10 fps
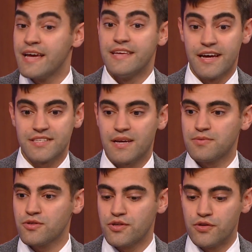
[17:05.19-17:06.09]
Yes,
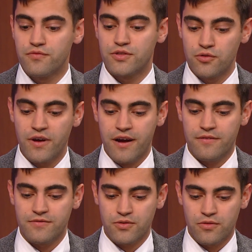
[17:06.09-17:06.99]
absolutely. You do
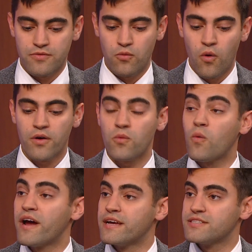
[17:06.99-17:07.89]
have sort of
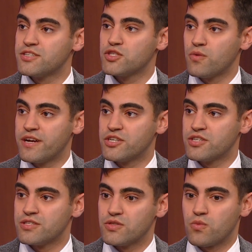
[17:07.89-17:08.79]
one-way
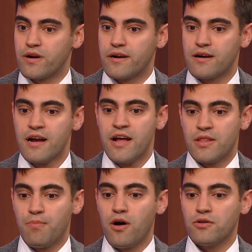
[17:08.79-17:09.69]
situations where
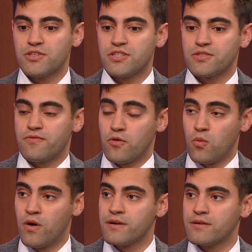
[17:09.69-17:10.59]
the policies for
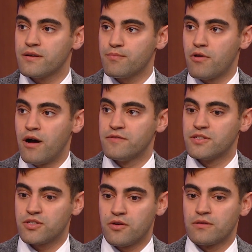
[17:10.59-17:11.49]
one
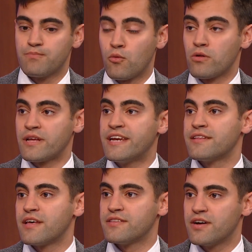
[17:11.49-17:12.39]
province are more
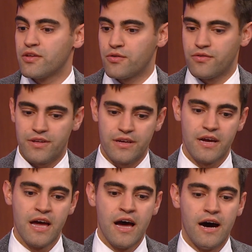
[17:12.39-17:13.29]
lenient than the other. The,
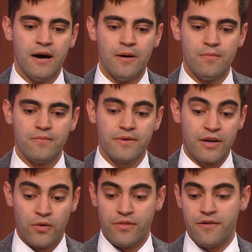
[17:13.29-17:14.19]
you
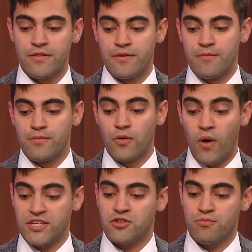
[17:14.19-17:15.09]
know, the
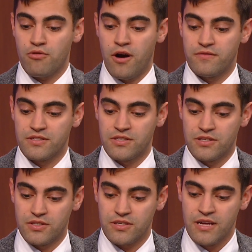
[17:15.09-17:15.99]
Western
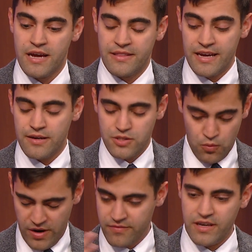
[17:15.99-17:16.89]
provinces, so
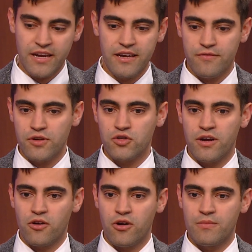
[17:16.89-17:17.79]
we have the Canadian Free
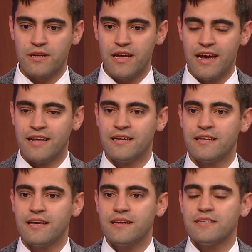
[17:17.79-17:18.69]
Trade Agreement,
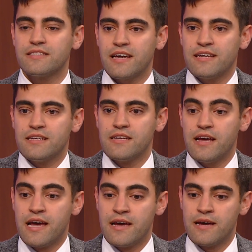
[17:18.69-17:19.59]
and they decided,
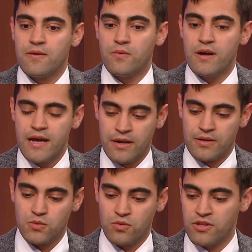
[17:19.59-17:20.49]
and
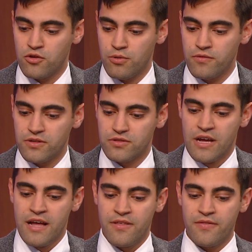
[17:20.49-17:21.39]
it's within their purview,
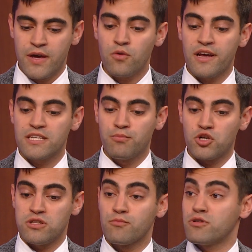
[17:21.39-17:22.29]
that they would like to
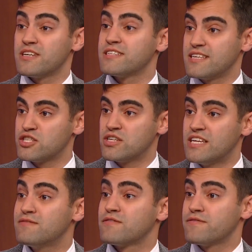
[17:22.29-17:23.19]
push liberalization
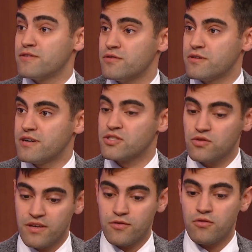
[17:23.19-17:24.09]
even further. And
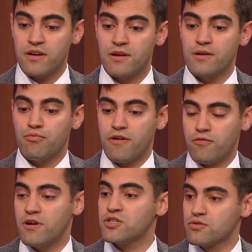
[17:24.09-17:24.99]
so they've created a
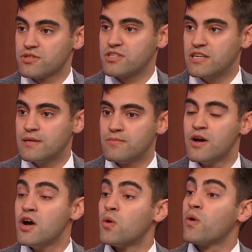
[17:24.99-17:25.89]
preferential scheme
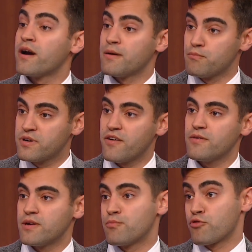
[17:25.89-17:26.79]
where,
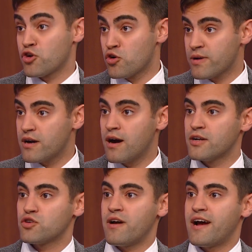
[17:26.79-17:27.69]
you know, procurement
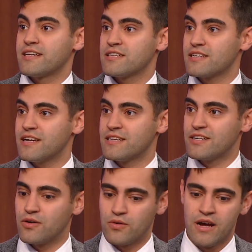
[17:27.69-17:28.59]
contracts and you
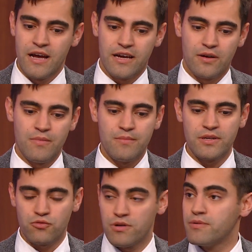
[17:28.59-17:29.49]
know, maybe
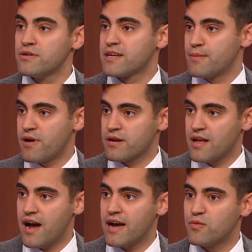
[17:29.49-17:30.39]
it's rebuilding a part of
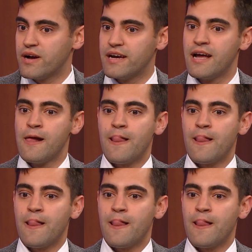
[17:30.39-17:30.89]
the highway,